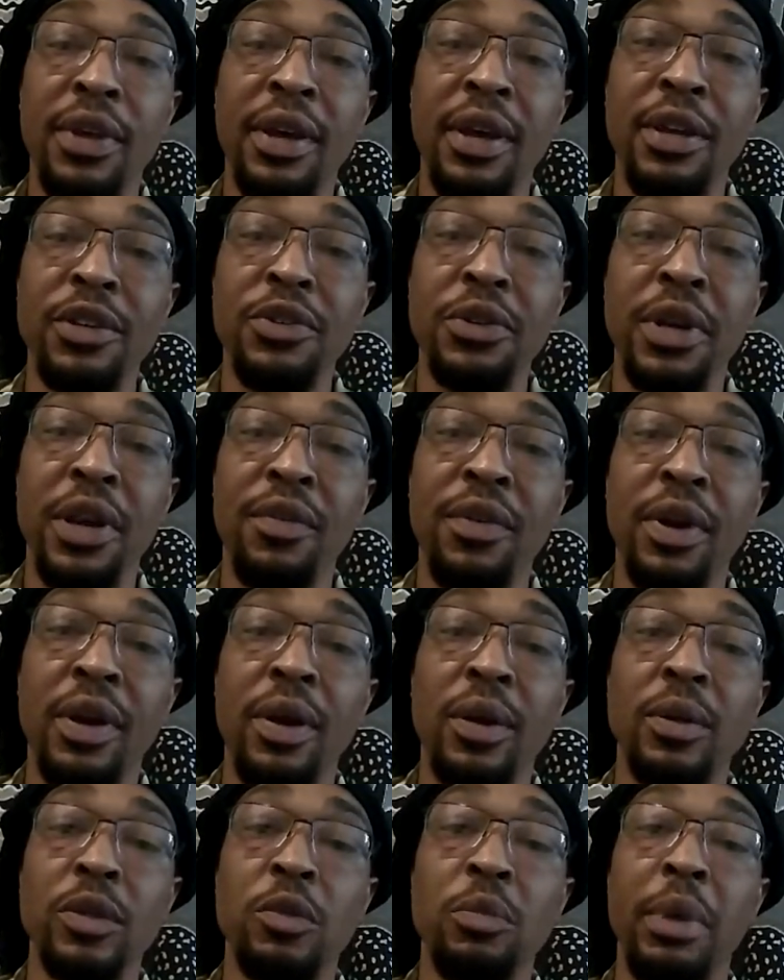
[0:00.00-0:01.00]
country ever
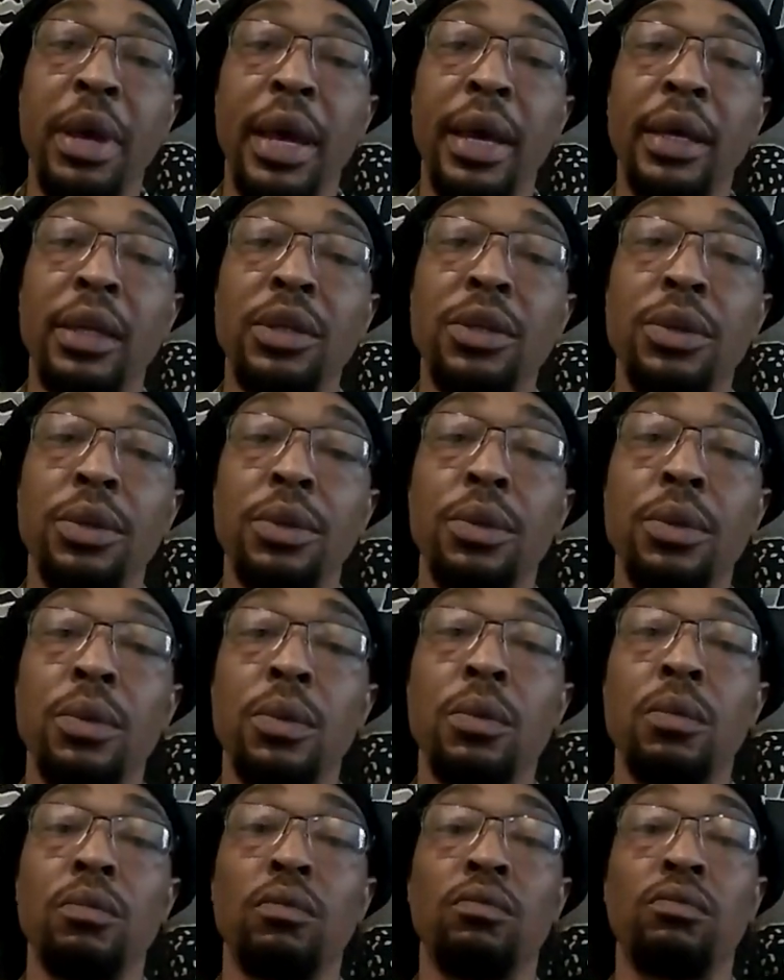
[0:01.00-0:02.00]
goes back to
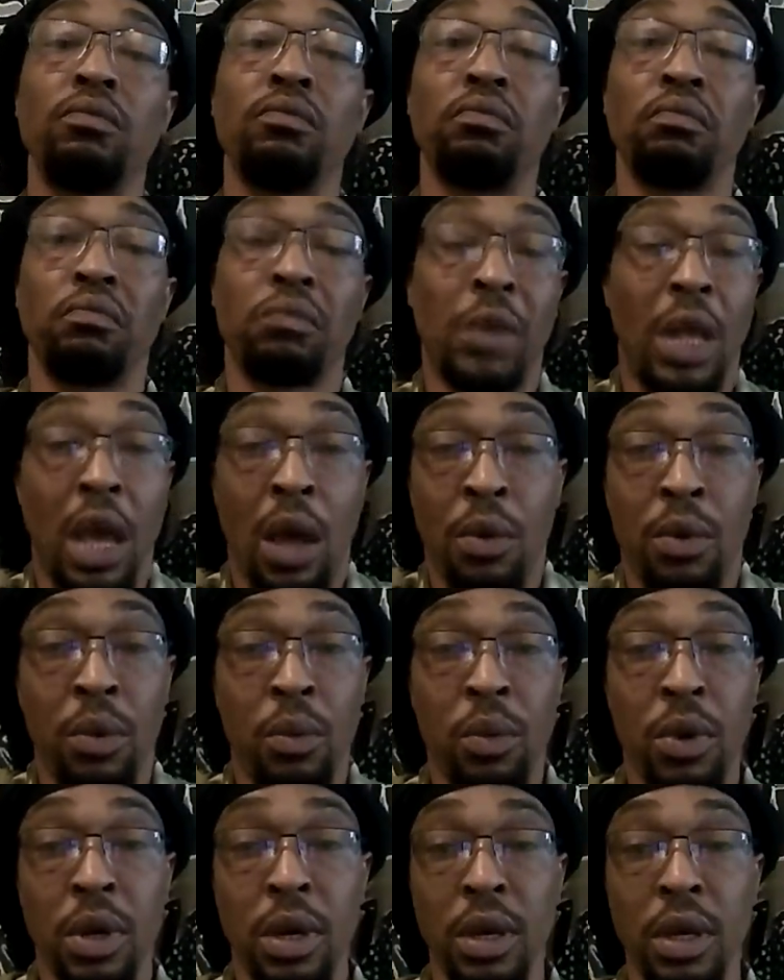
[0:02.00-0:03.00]
how it
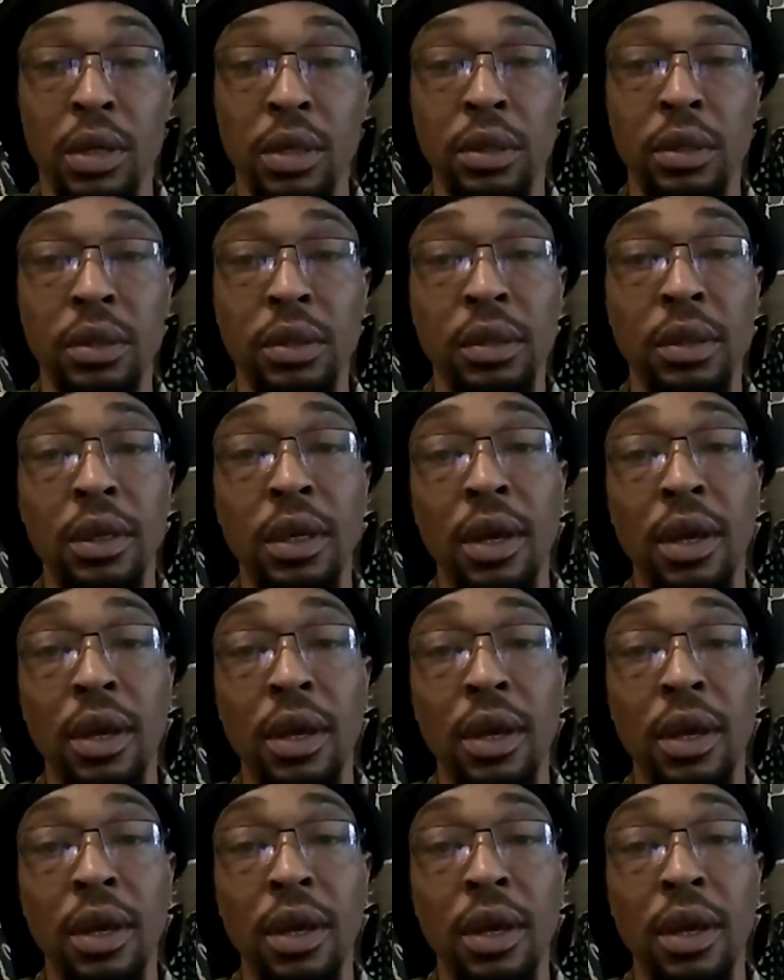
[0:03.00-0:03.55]
was.